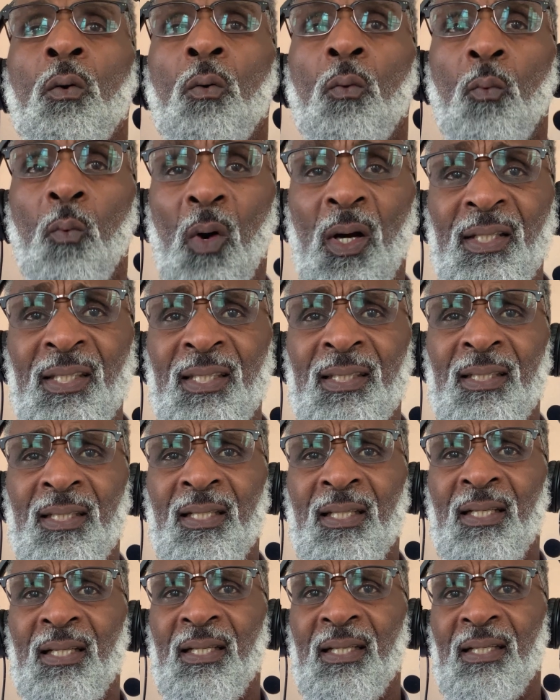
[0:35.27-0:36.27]
What?
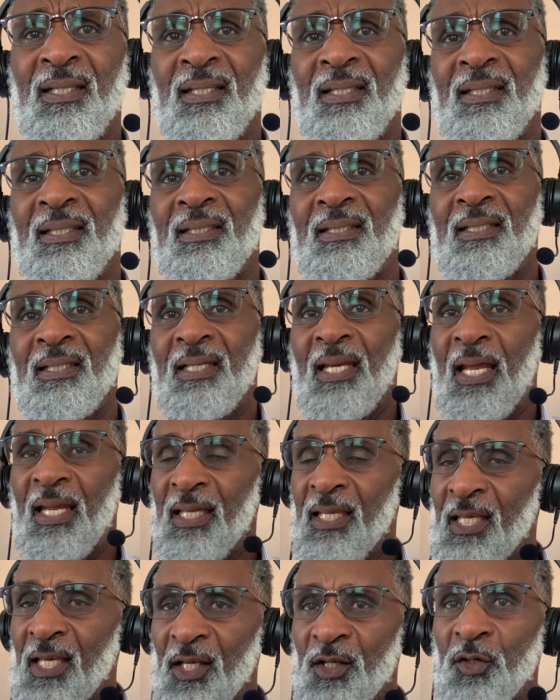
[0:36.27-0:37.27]
Did I
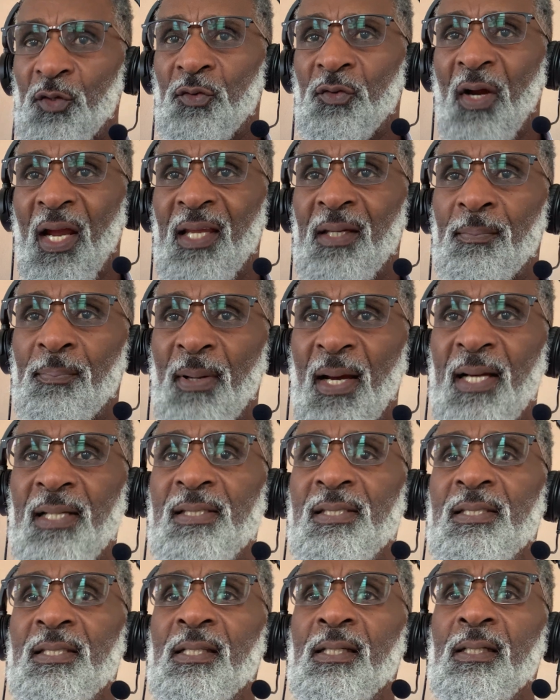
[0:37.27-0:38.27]
hear you right,
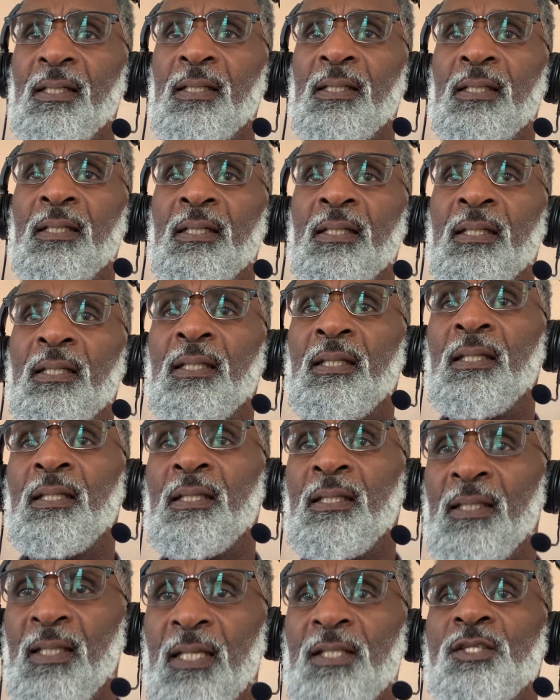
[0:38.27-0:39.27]
Pastor?
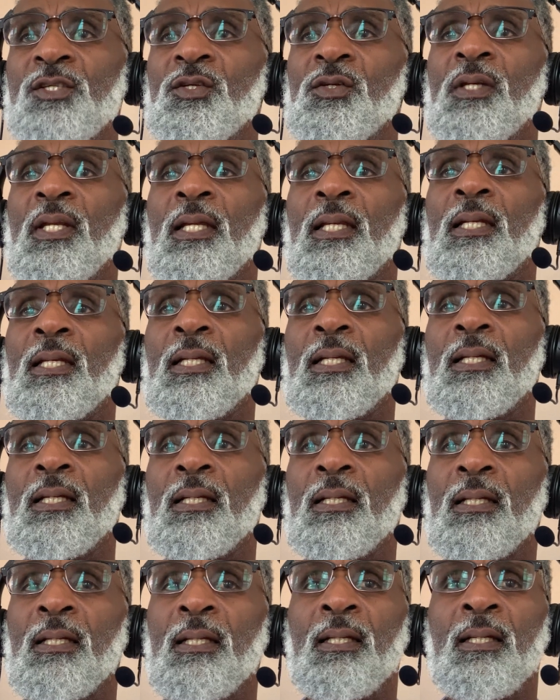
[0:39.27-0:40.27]
Yes, you did.
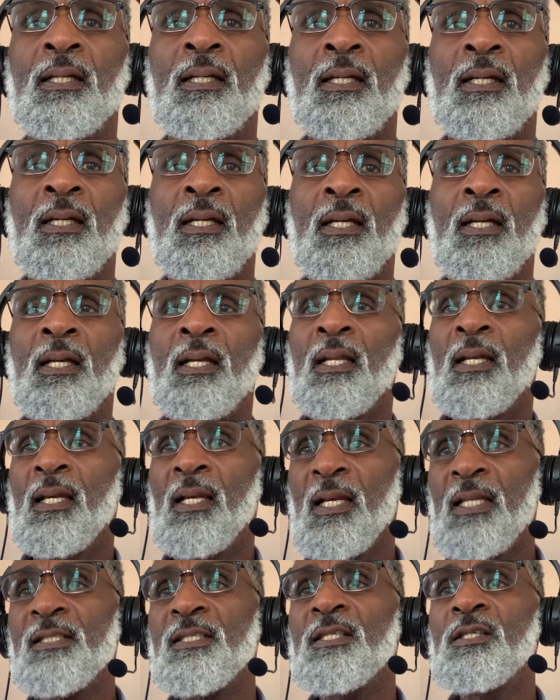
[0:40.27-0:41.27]

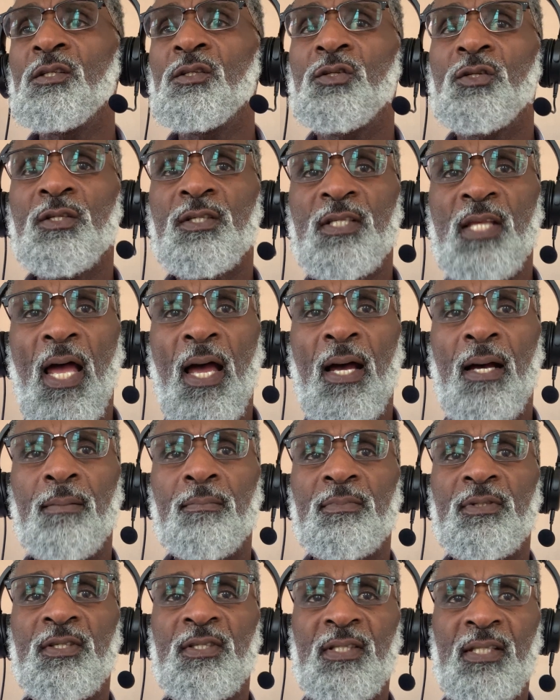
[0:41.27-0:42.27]
Listen to
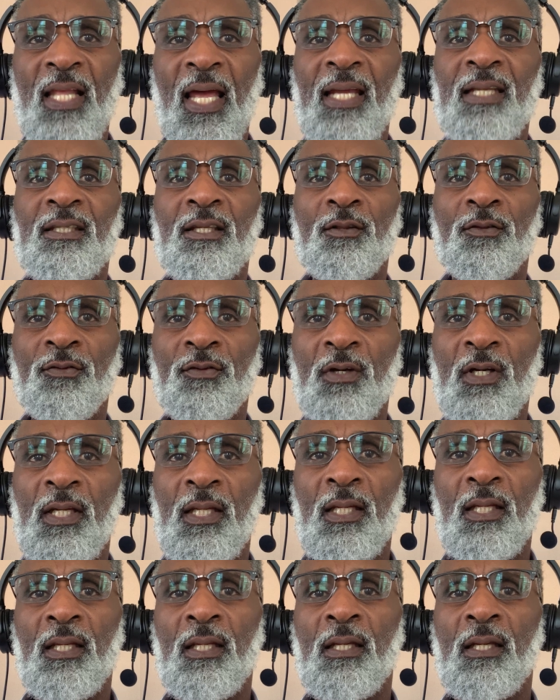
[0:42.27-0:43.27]
Psalms
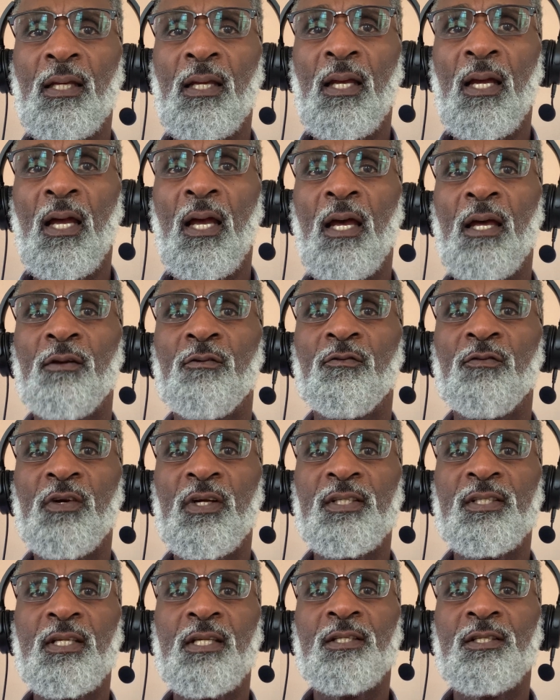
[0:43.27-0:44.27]
93 and
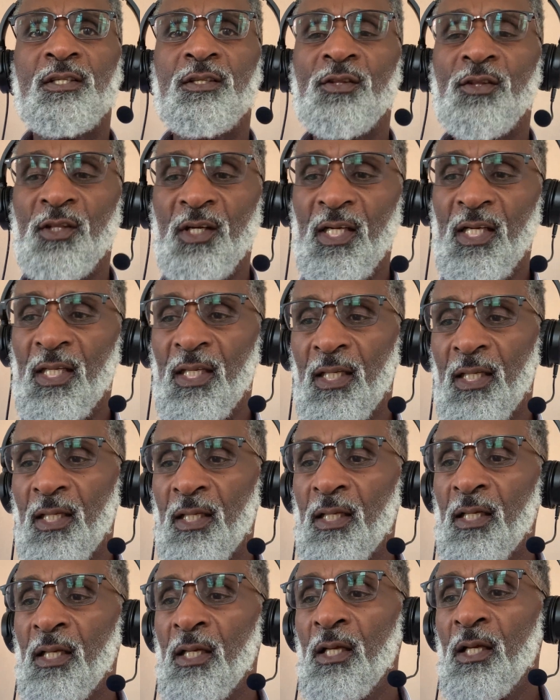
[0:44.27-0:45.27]
verses 3
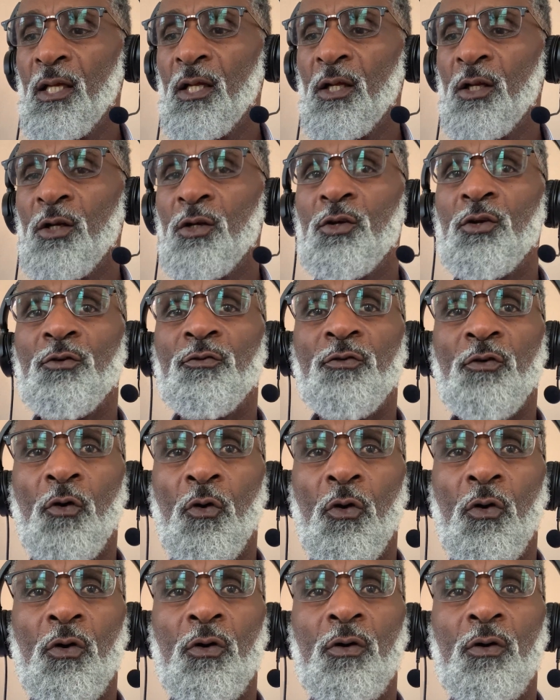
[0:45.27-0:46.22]
to 4.